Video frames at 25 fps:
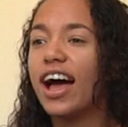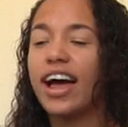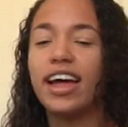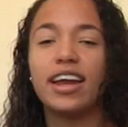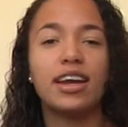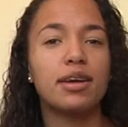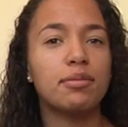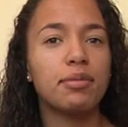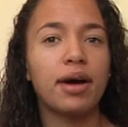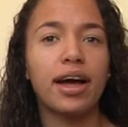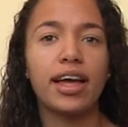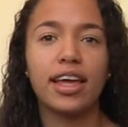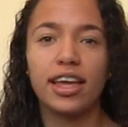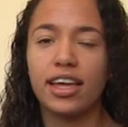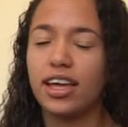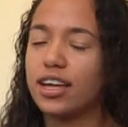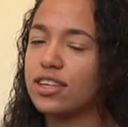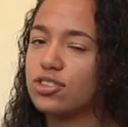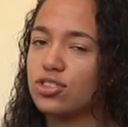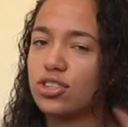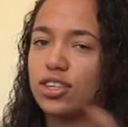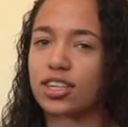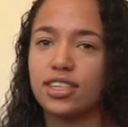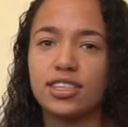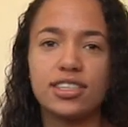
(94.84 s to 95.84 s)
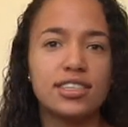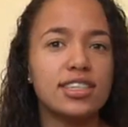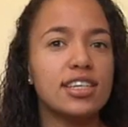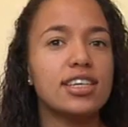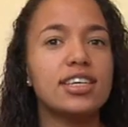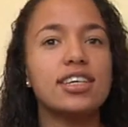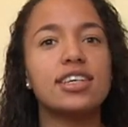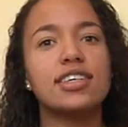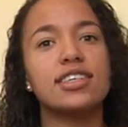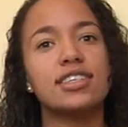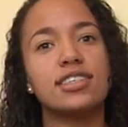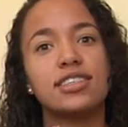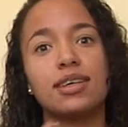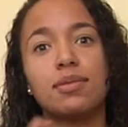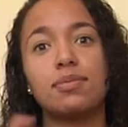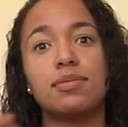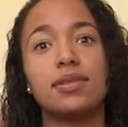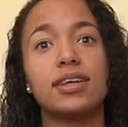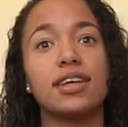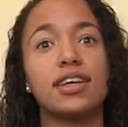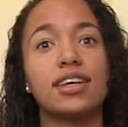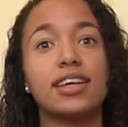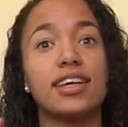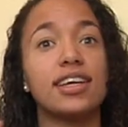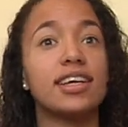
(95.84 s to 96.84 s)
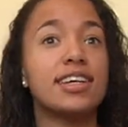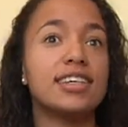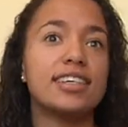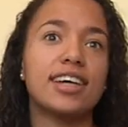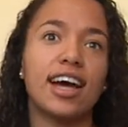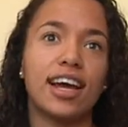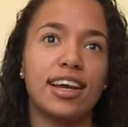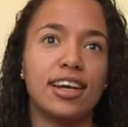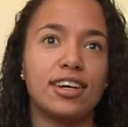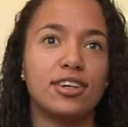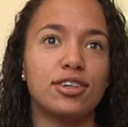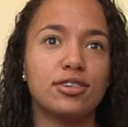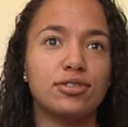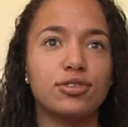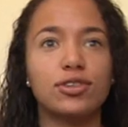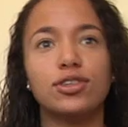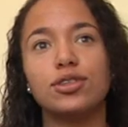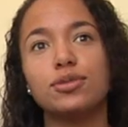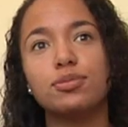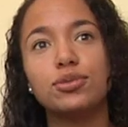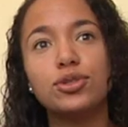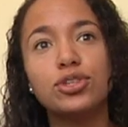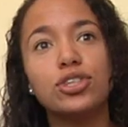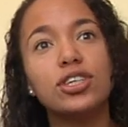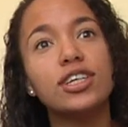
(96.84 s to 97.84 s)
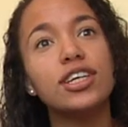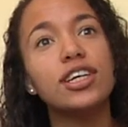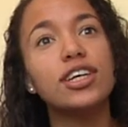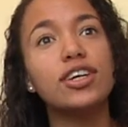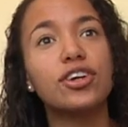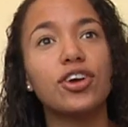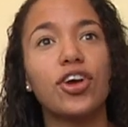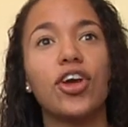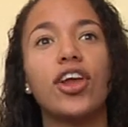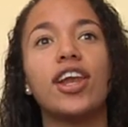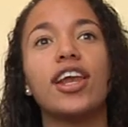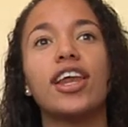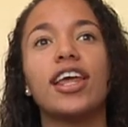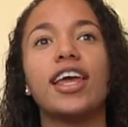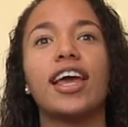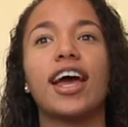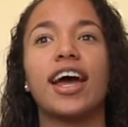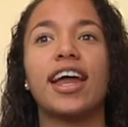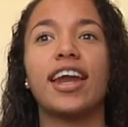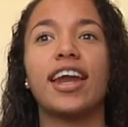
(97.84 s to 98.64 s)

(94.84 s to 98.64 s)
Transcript: and my hair as you can see is something entirely different bushy curly